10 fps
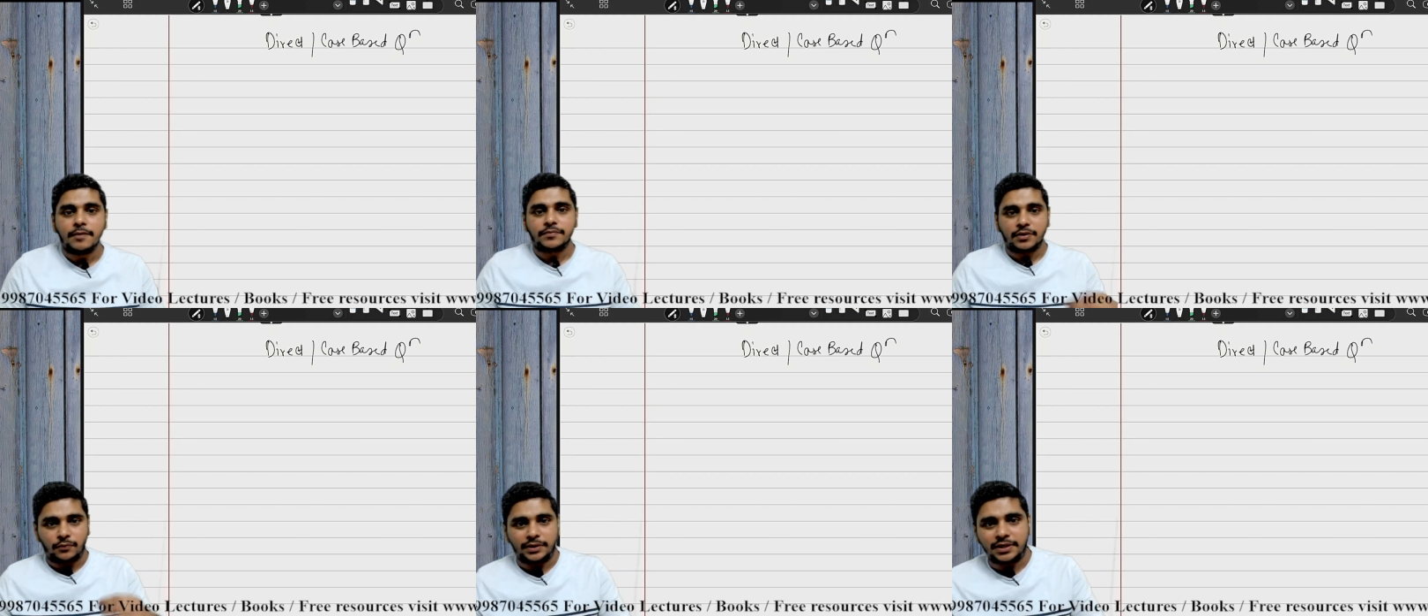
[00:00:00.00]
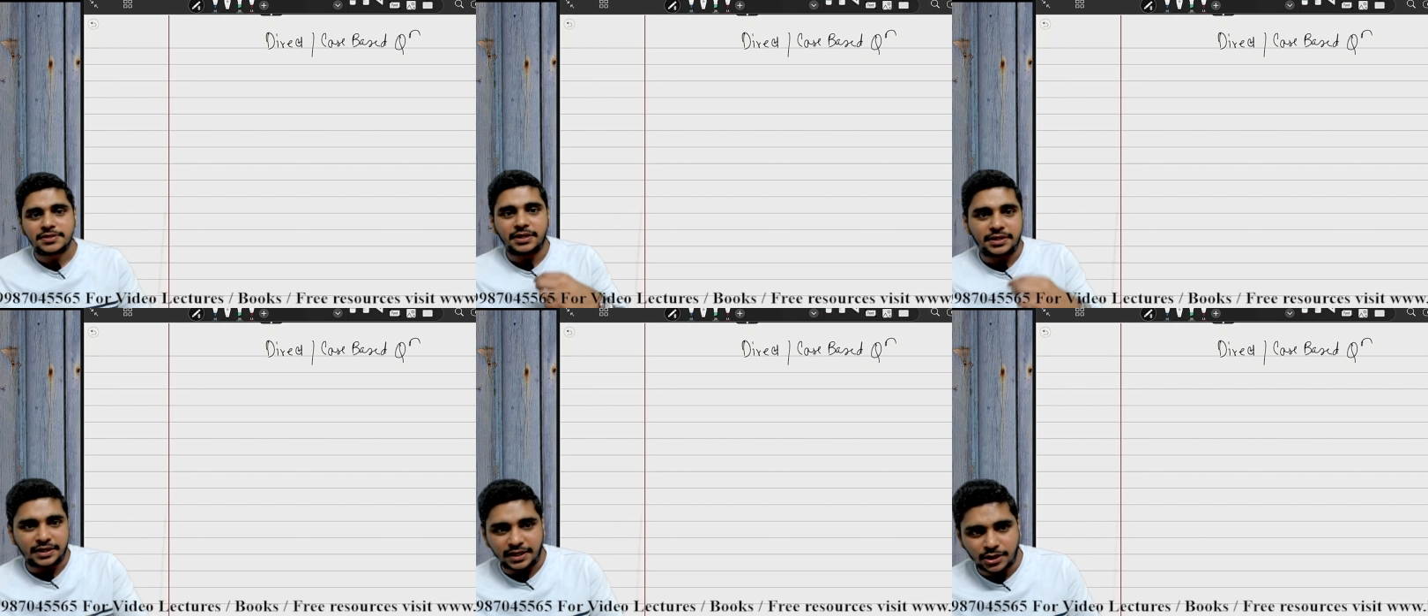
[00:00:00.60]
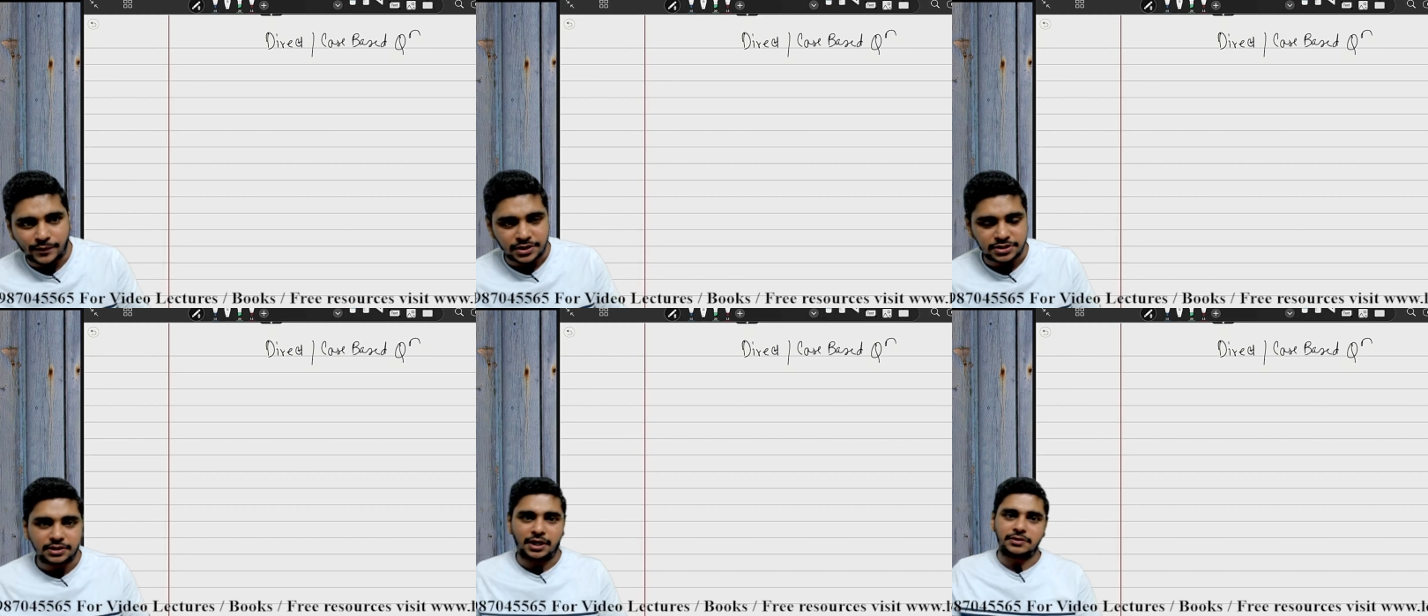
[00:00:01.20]
One is direct
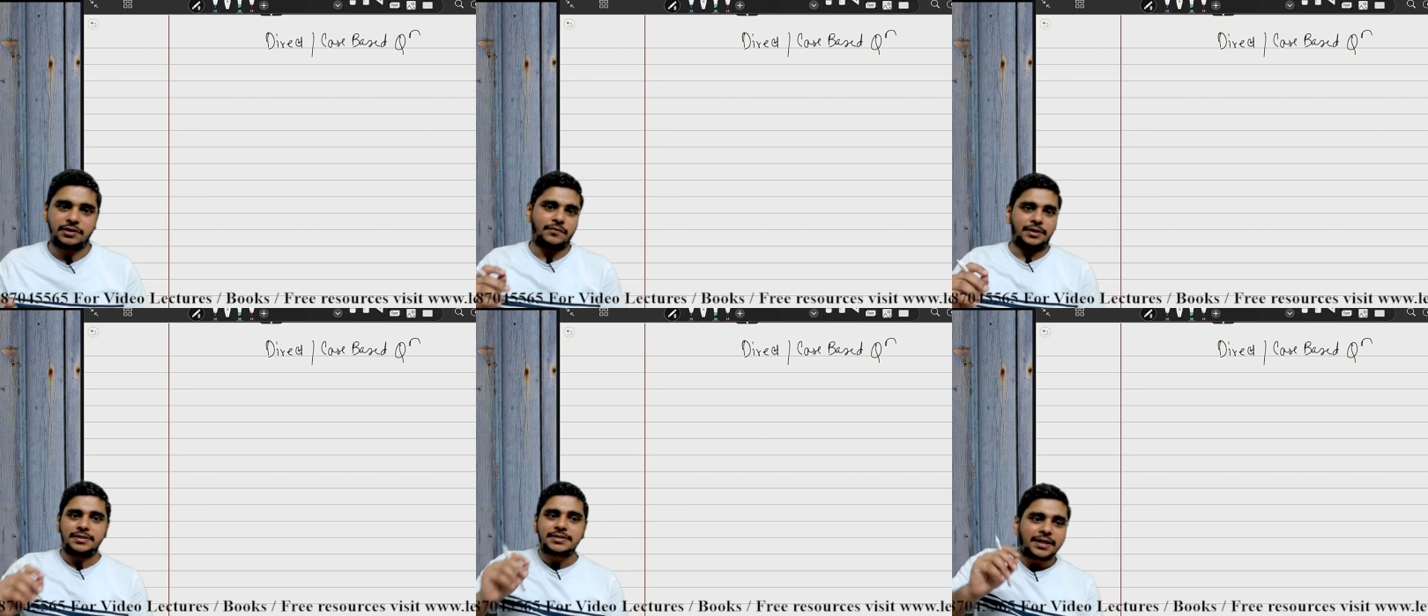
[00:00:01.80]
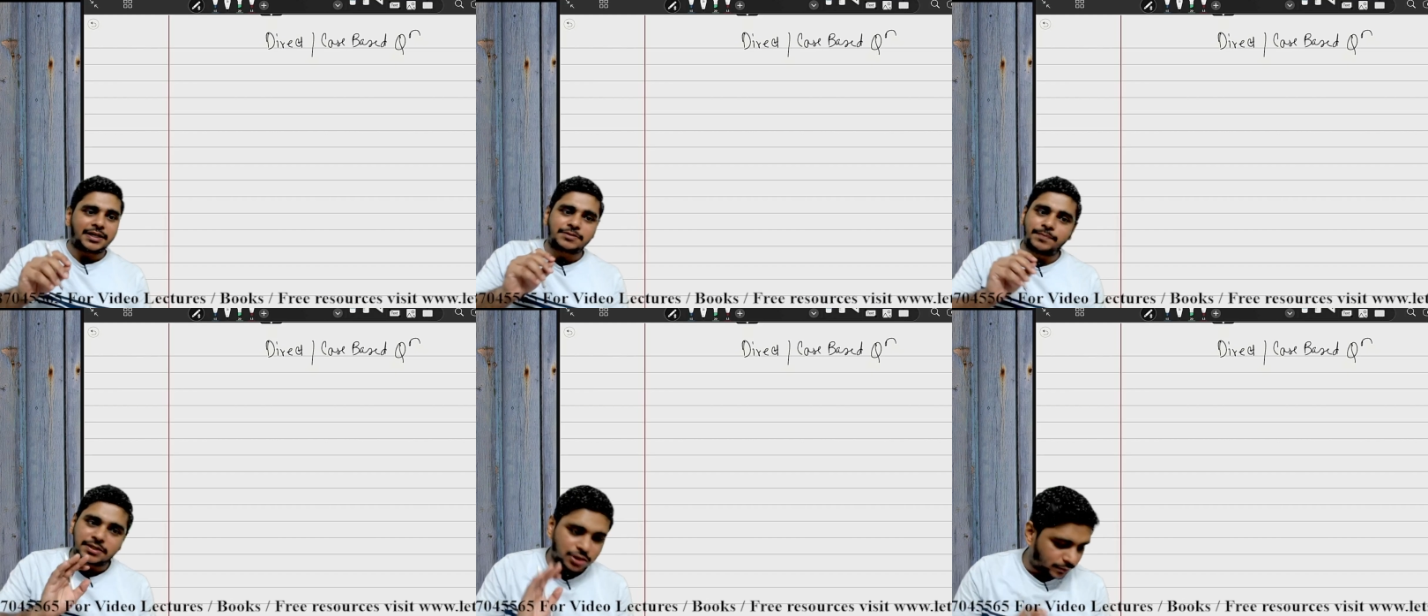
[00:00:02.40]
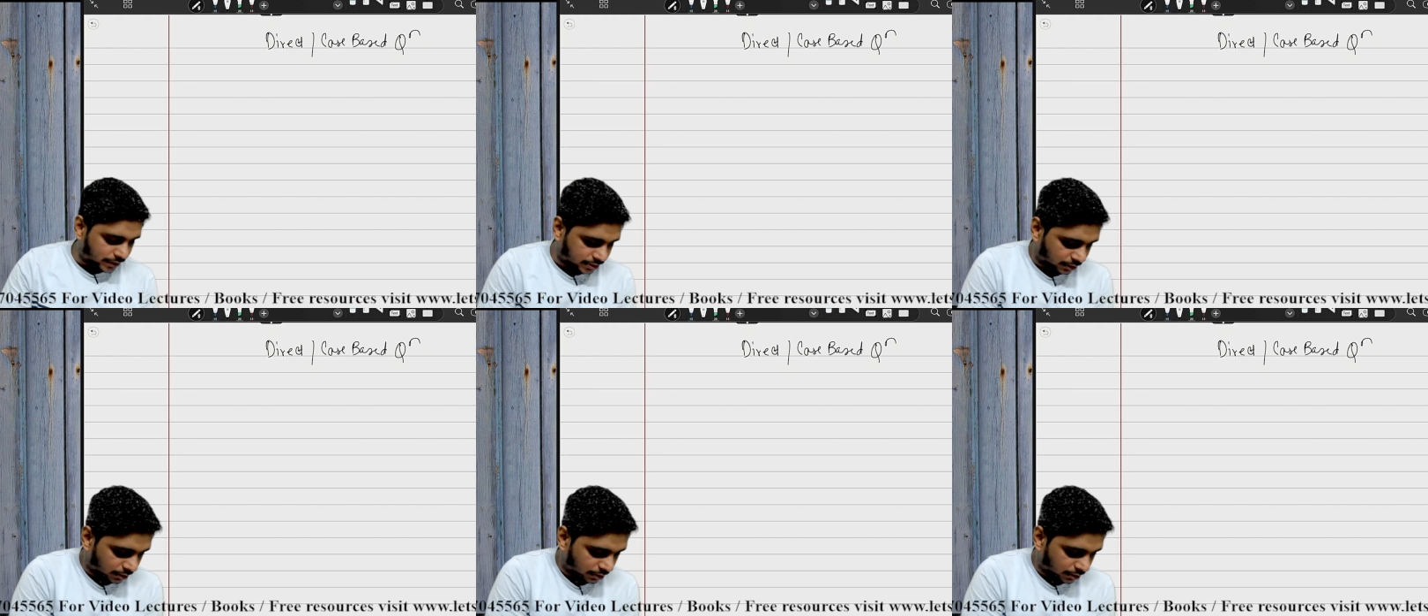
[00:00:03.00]
question, other one is case based question.